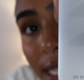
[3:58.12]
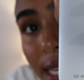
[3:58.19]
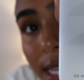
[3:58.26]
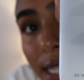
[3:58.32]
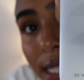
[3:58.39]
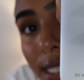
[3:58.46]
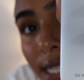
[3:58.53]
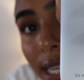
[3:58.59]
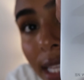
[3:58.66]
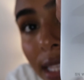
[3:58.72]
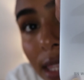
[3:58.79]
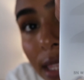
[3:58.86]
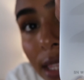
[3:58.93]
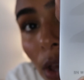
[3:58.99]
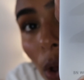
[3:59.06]
this,
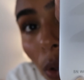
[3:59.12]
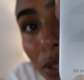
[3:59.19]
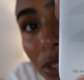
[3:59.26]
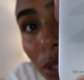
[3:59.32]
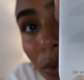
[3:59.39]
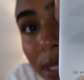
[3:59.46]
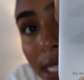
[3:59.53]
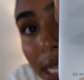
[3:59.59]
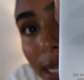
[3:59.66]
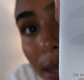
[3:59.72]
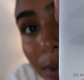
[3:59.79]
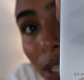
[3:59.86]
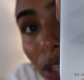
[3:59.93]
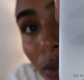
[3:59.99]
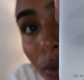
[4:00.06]
it also is going to
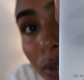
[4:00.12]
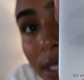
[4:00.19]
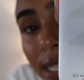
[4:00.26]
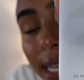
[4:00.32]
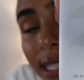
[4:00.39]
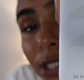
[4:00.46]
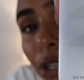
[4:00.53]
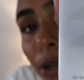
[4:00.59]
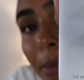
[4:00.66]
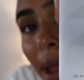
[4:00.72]
be used as your